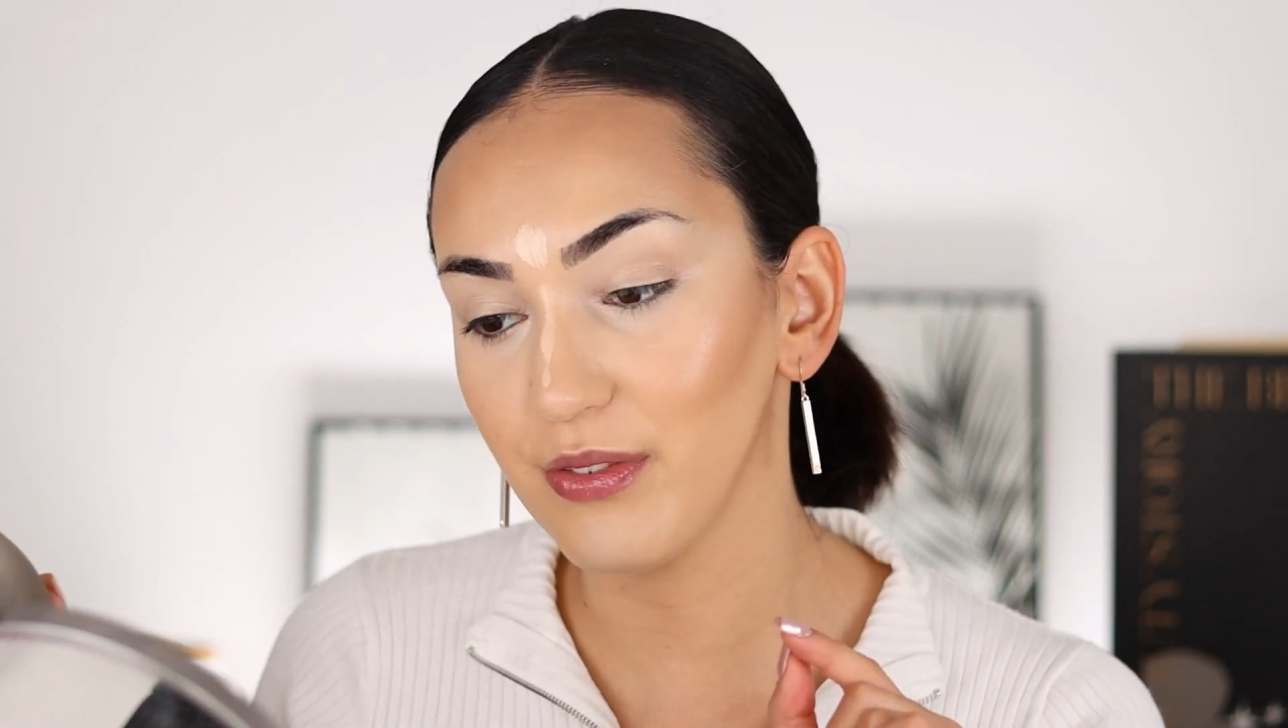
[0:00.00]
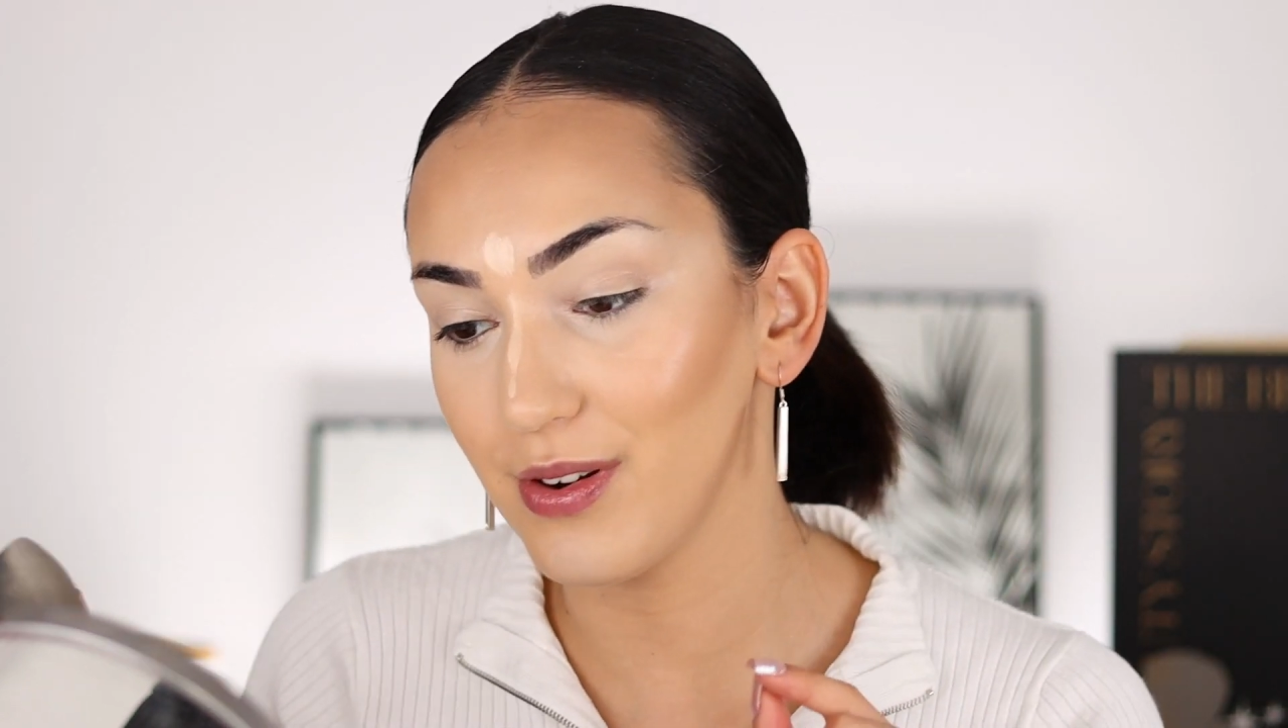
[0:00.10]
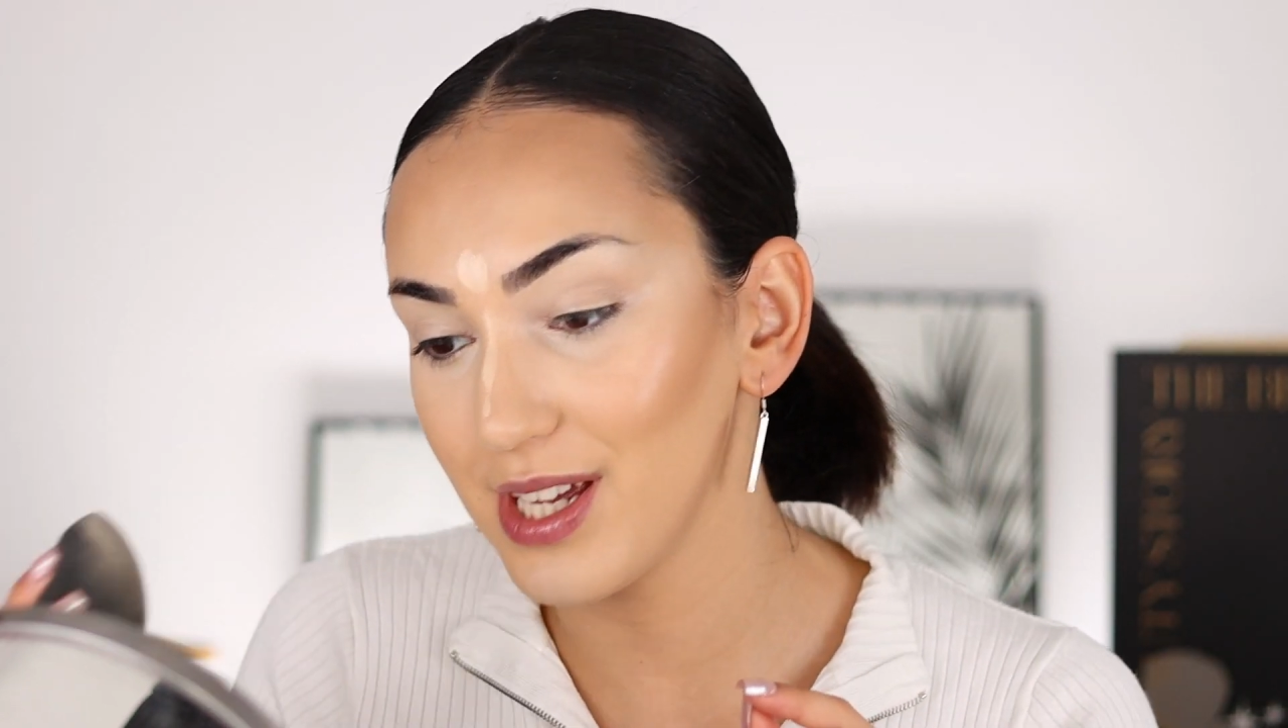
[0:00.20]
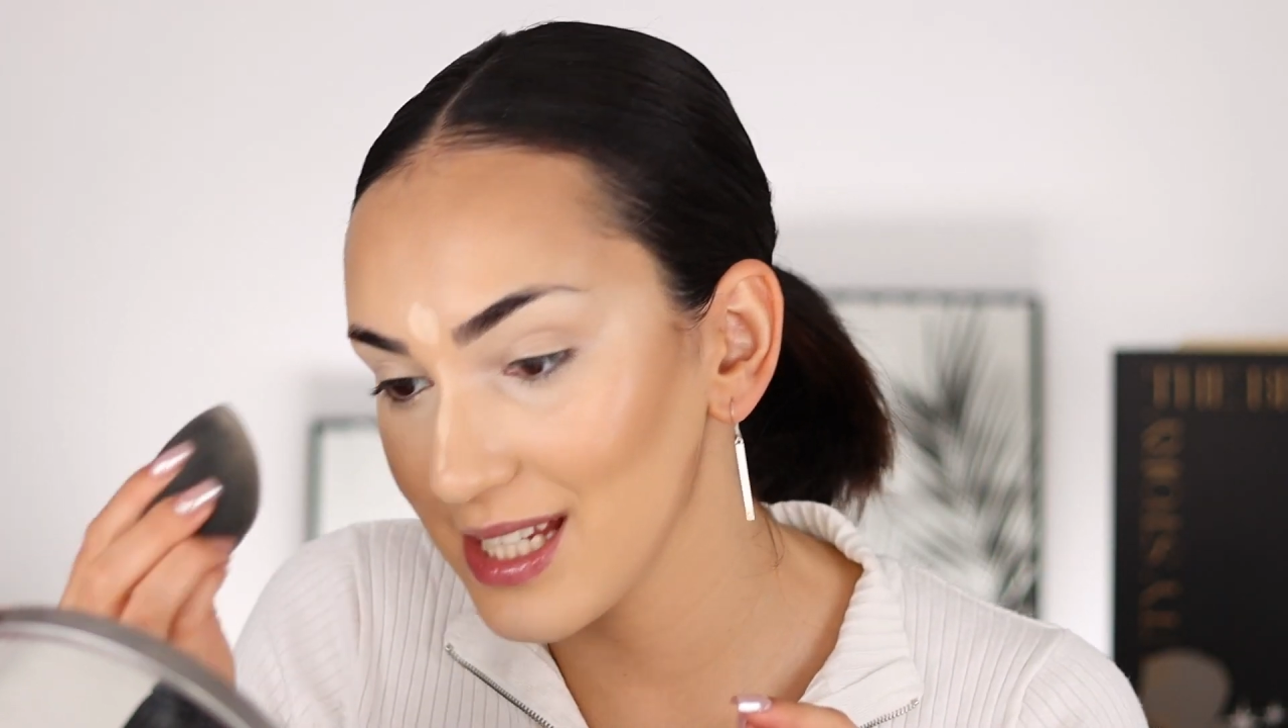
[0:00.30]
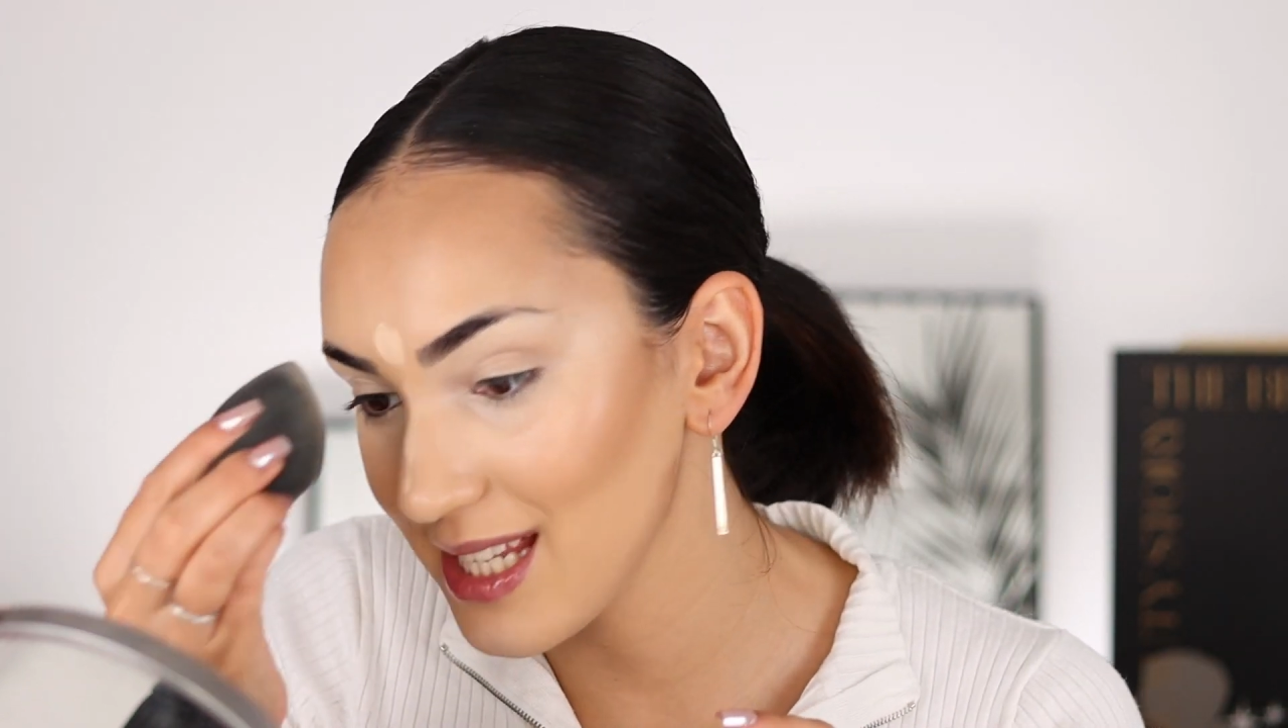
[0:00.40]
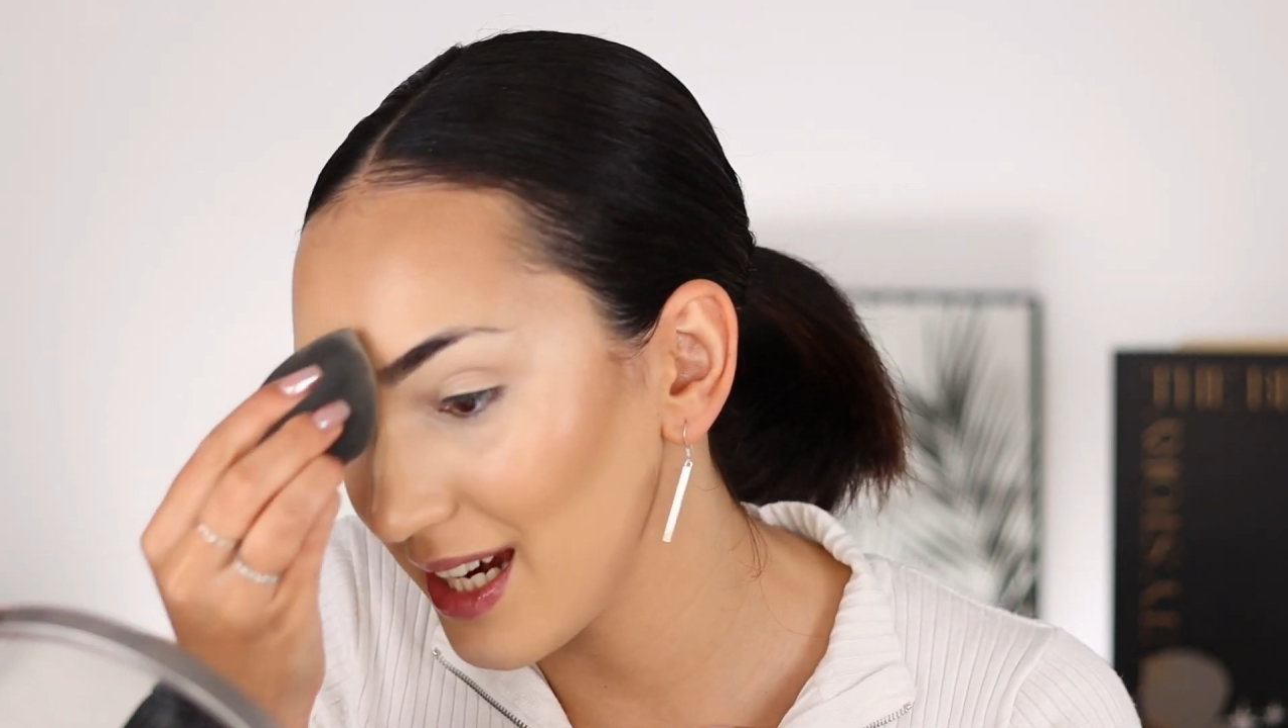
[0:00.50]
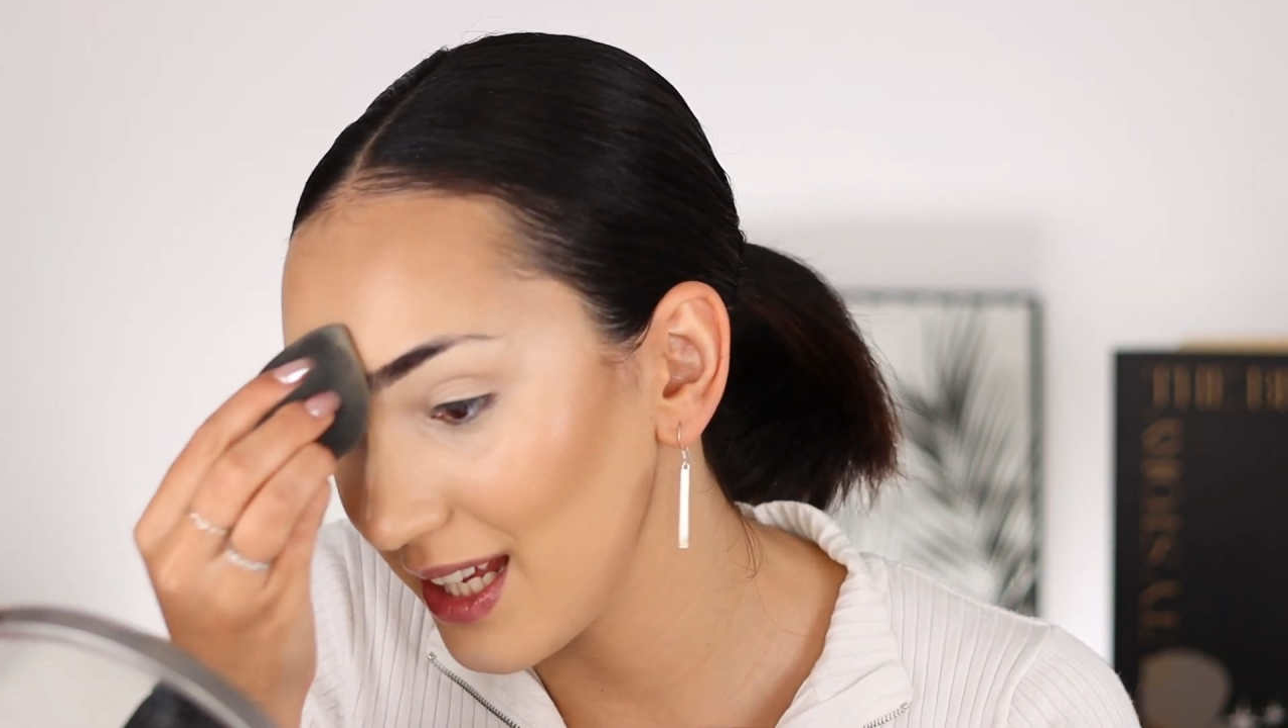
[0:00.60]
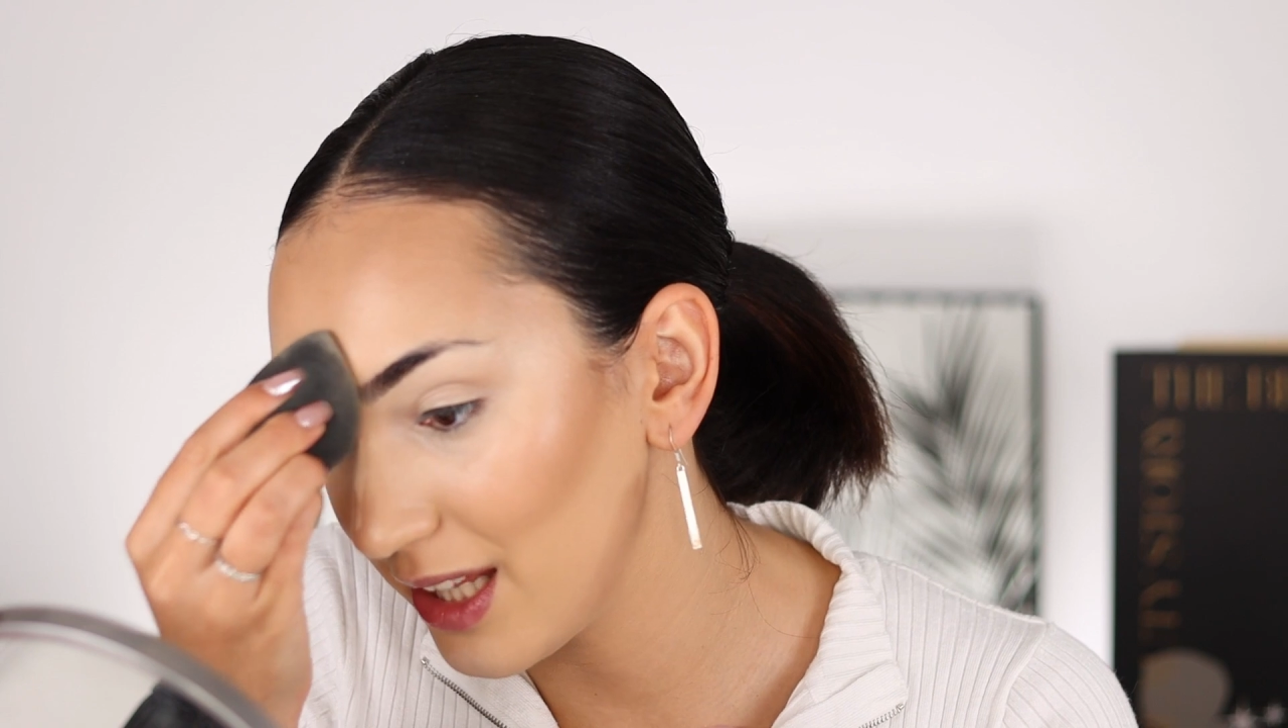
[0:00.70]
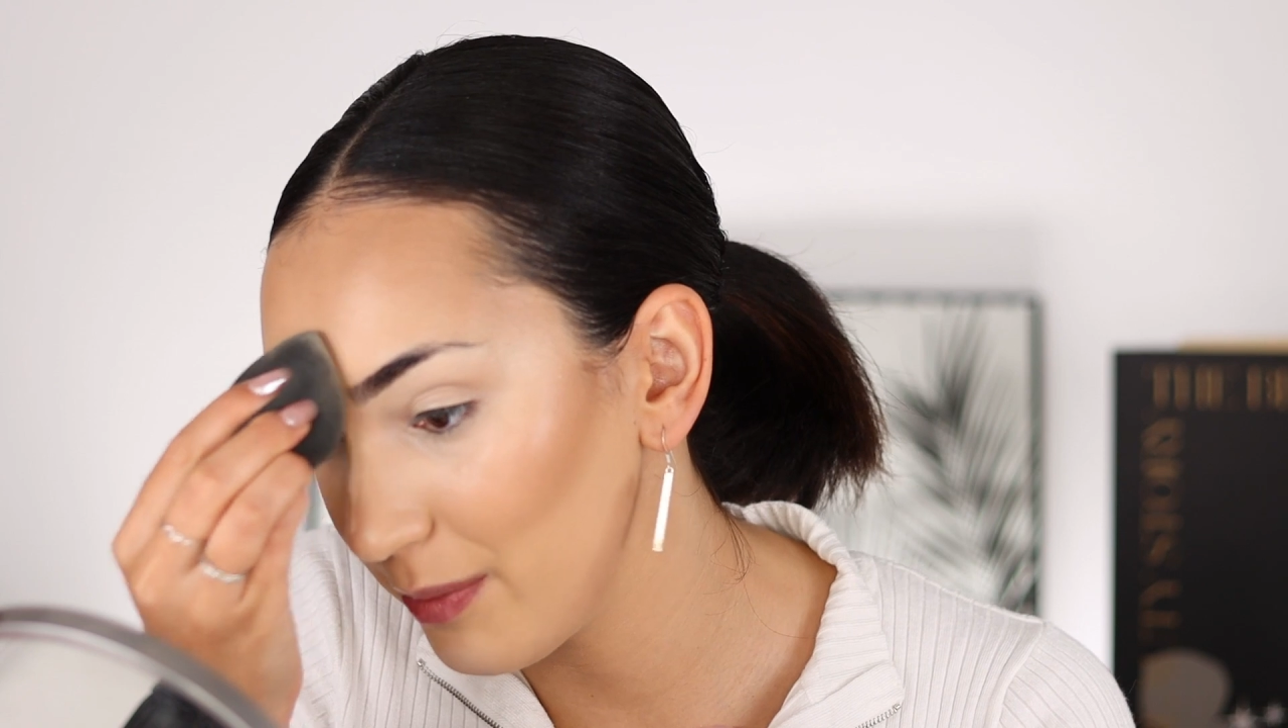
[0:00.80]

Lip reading: very exciting